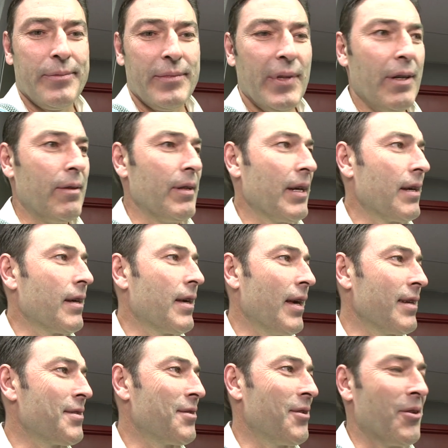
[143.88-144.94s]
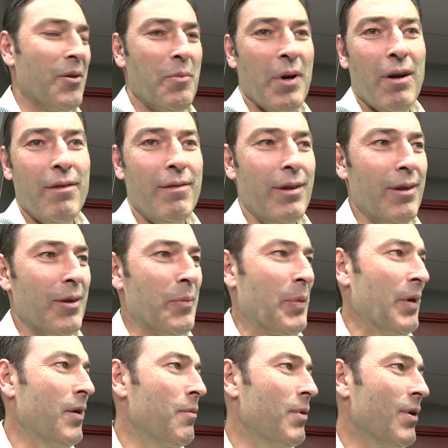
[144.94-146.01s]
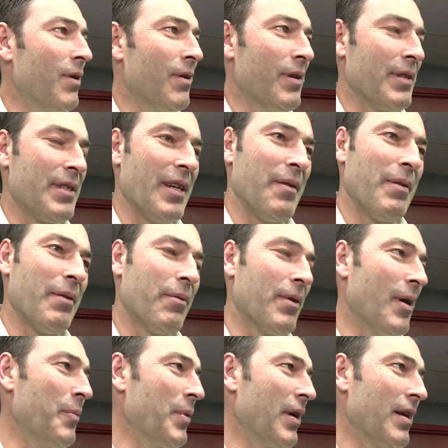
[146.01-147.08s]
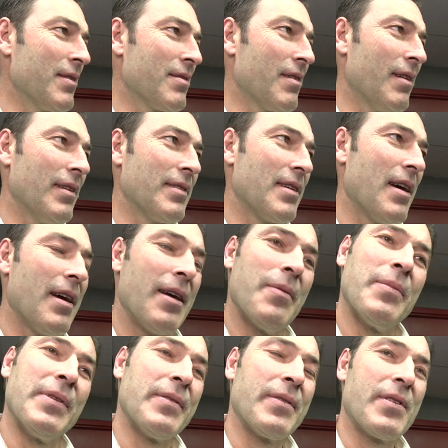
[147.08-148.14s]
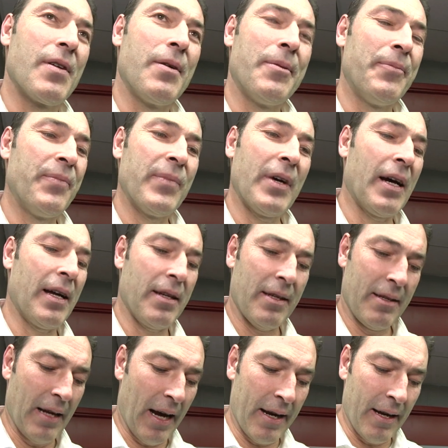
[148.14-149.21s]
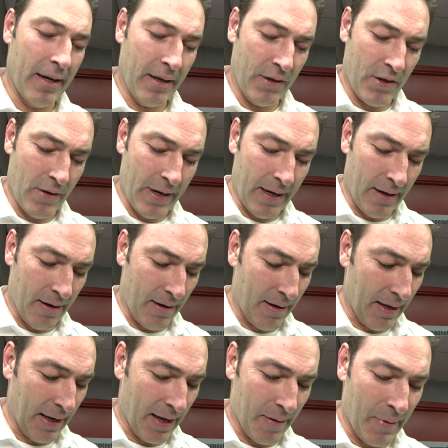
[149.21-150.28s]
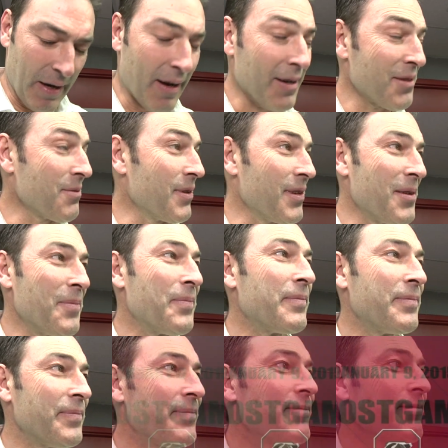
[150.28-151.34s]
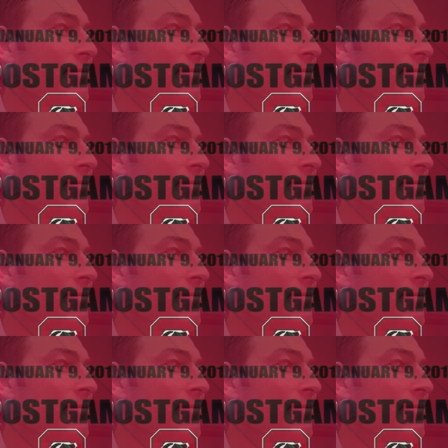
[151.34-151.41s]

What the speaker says: you know, like a Kingston or a Belleville or a Peterborough, a team that we're up against all the time, and so I didn't enjoy it at all, I got to be honest with you.